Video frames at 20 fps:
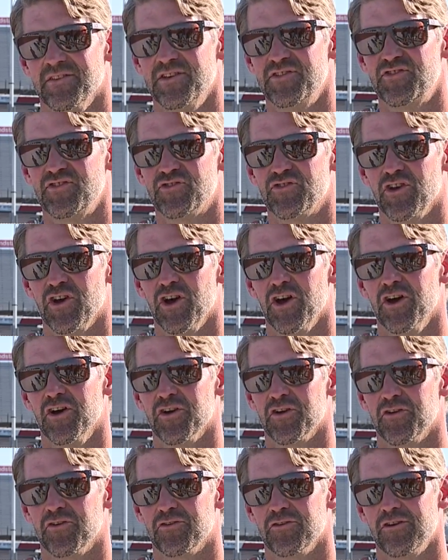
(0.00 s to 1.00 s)
This is
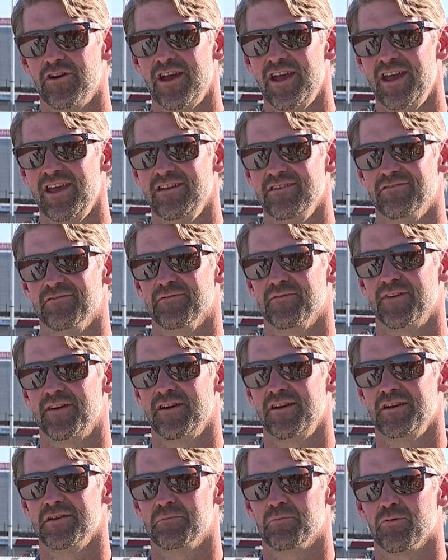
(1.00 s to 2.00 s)
a great,
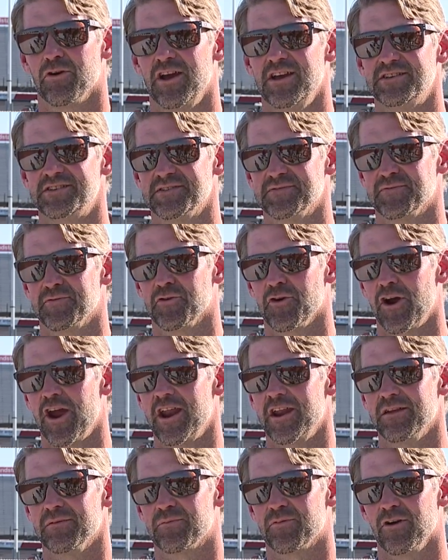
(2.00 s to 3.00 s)
very abrasive
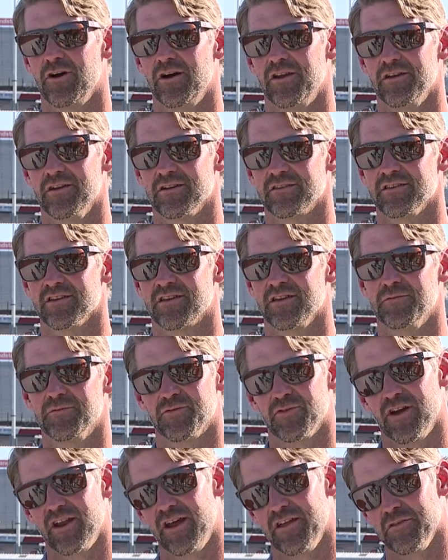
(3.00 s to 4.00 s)
granite product that comes
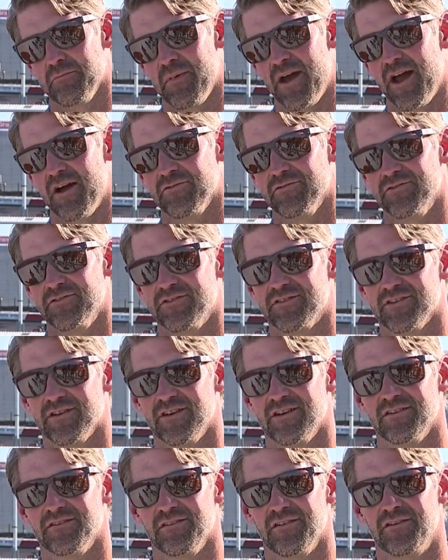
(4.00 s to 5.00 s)
right out of the mountains,
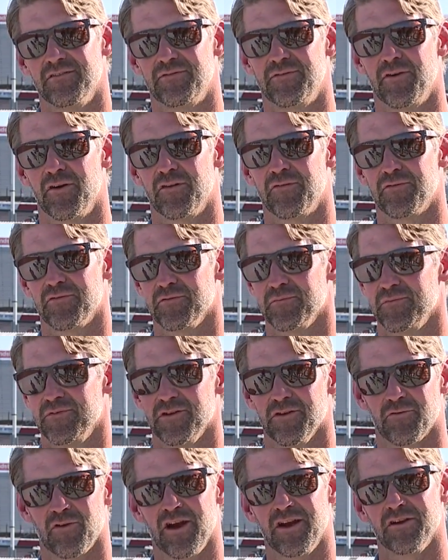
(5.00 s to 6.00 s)
not far from,
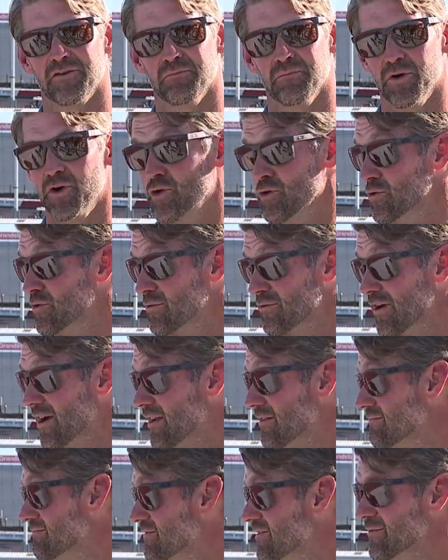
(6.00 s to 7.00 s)
right here in Boone, and right,